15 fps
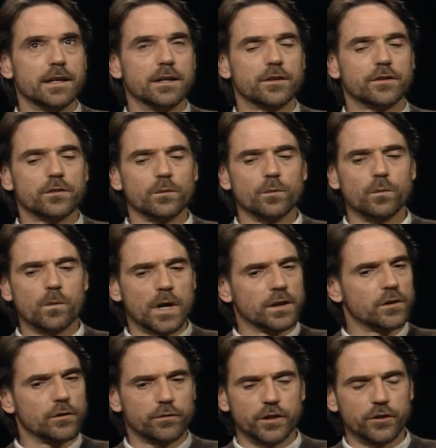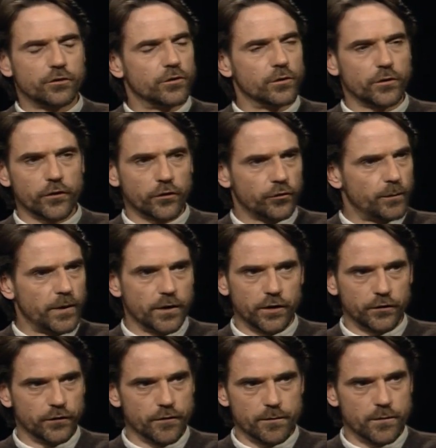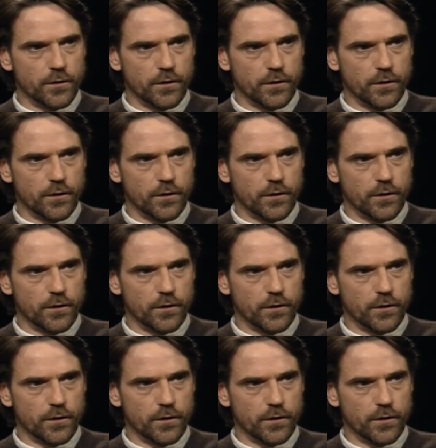it's wonderfully true to the spirit of the book.